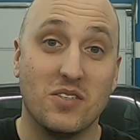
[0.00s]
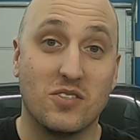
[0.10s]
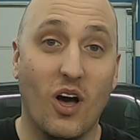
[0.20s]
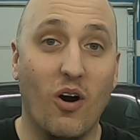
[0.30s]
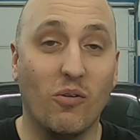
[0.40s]

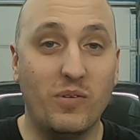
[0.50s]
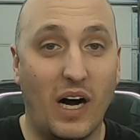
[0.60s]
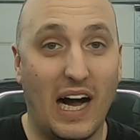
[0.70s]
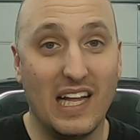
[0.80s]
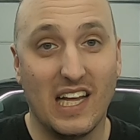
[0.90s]
So
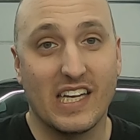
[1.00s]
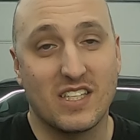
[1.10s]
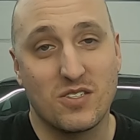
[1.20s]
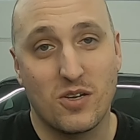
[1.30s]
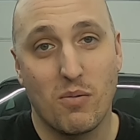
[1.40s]
I like
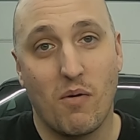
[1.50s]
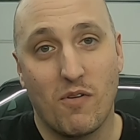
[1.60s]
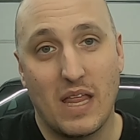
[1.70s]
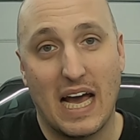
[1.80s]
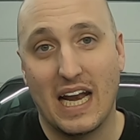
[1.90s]
this turbo
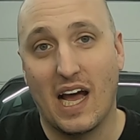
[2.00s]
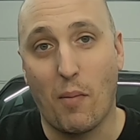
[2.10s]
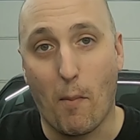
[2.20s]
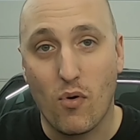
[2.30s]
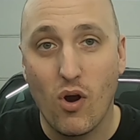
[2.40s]
for that.
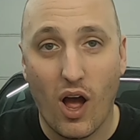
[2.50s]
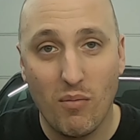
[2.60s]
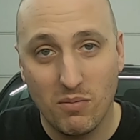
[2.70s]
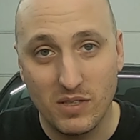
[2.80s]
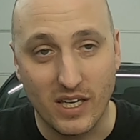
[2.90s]
I'm
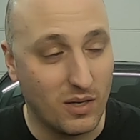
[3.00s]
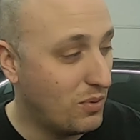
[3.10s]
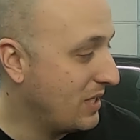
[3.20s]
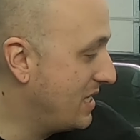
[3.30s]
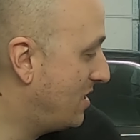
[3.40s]
probably gonna
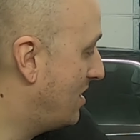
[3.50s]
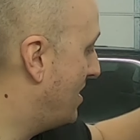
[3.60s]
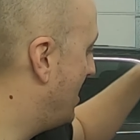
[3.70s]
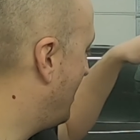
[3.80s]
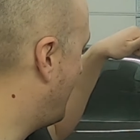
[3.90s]
put it
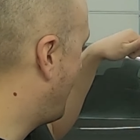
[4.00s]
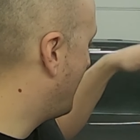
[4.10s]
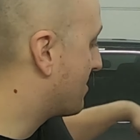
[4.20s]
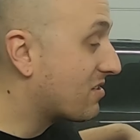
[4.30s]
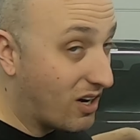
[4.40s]
on
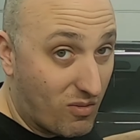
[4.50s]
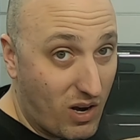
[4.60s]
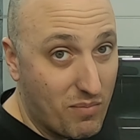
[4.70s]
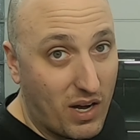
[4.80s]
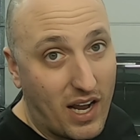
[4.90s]
this car
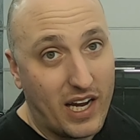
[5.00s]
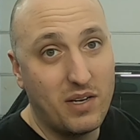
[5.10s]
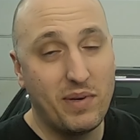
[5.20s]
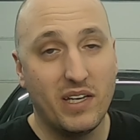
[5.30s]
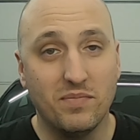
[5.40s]
right
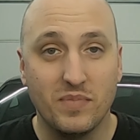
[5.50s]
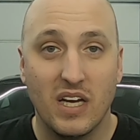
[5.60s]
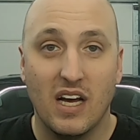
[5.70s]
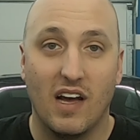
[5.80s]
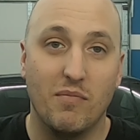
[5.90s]
behind
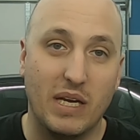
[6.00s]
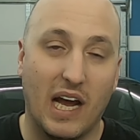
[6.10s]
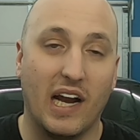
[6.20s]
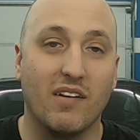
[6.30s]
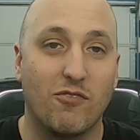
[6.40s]
me. I've been
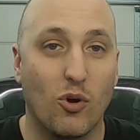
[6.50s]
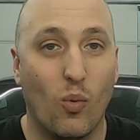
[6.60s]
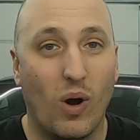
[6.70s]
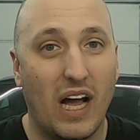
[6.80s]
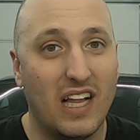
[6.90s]
eyeing it for a
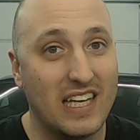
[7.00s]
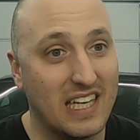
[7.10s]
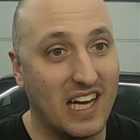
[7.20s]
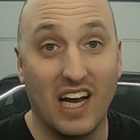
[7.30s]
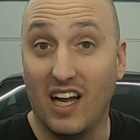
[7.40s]
while
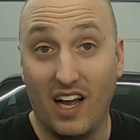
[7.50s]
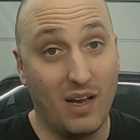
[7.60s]
and I